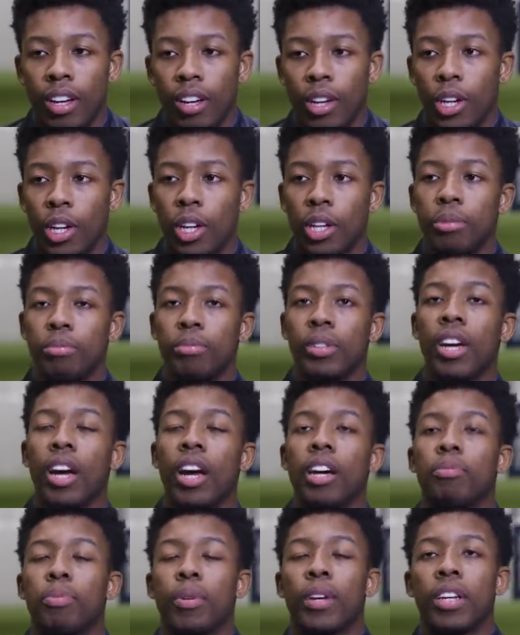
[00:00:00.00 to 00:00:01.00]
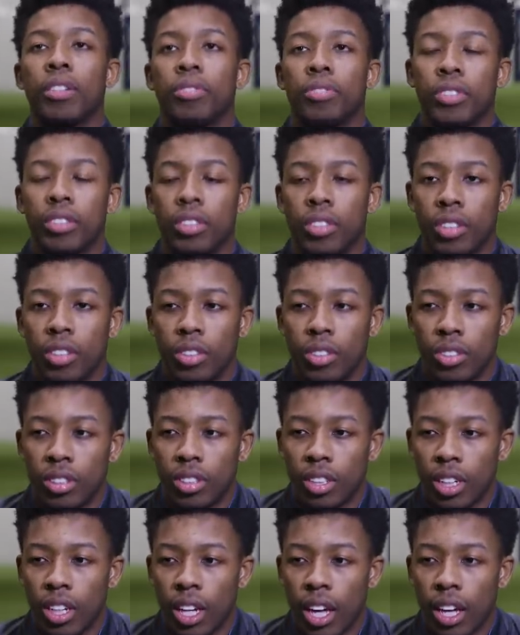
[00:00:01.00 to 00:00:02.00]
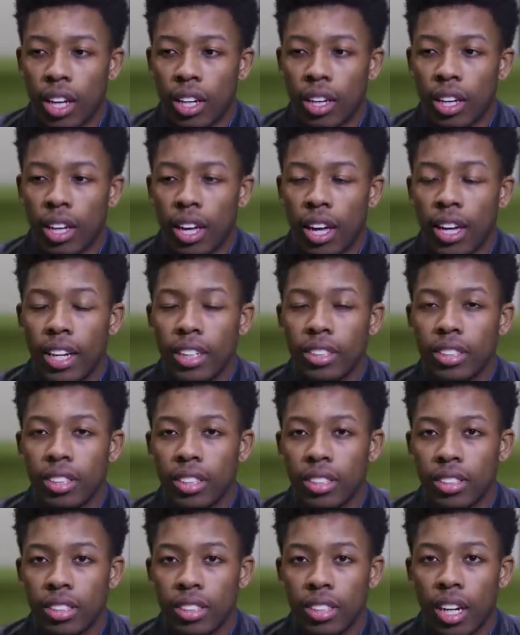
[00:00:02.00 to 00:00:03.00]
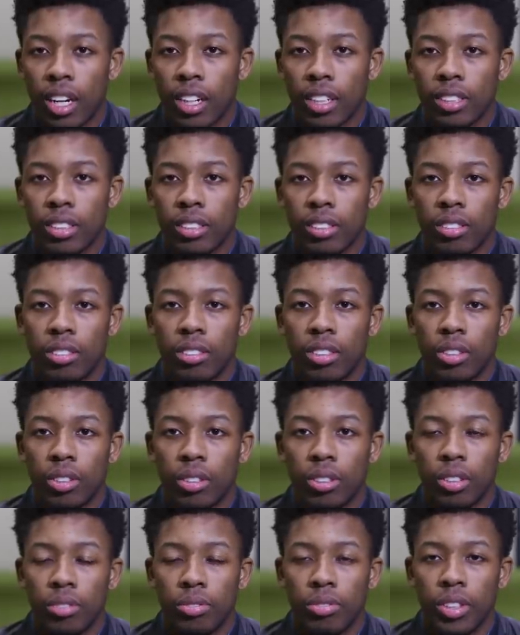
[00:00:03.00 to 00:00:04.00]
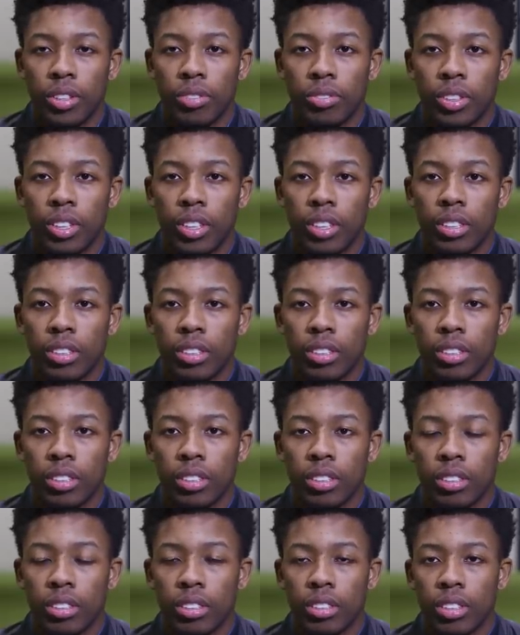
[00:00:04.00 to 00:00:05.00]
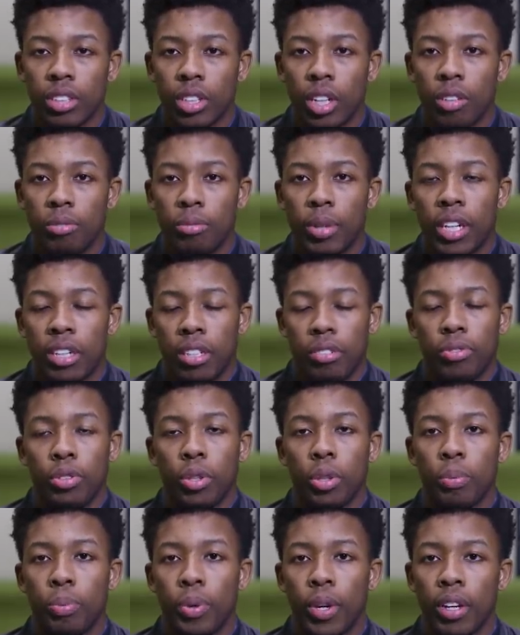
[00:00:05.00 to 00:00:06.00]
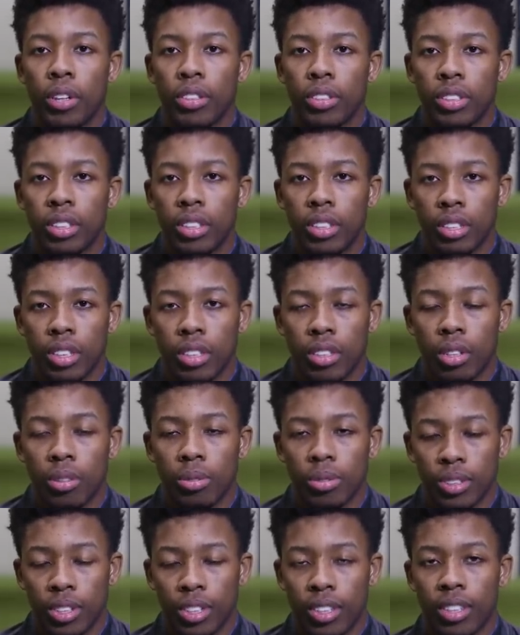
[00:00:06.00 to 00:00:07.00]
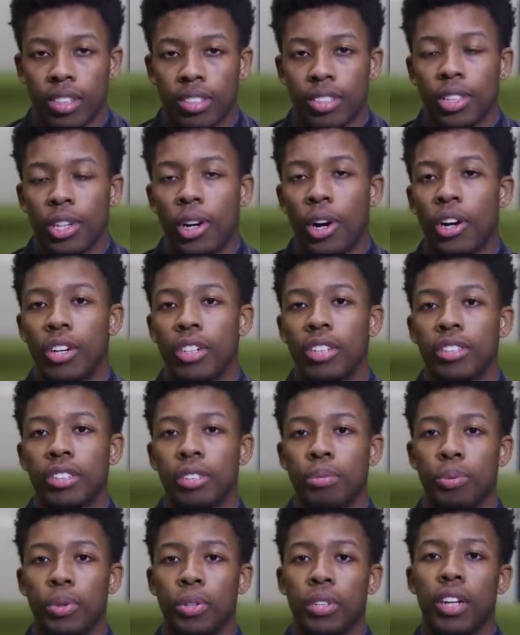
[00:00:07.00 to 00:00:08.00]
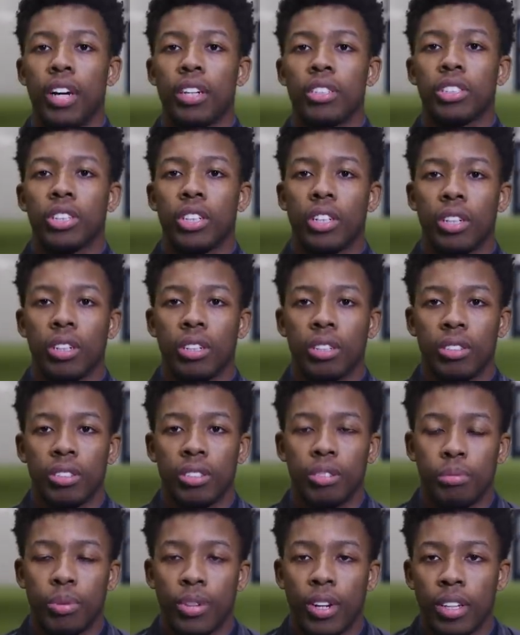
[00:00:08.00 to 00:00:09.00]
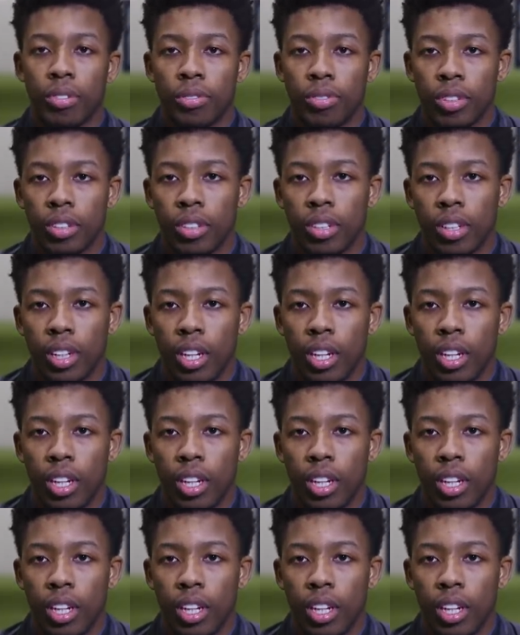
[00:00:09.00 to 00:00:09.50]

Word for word: that. Um, yeah, I've played for the under eighteen sides and the under fifteens. So I've made a few appearances and, obviously, it's an honour to put that shirt on and play for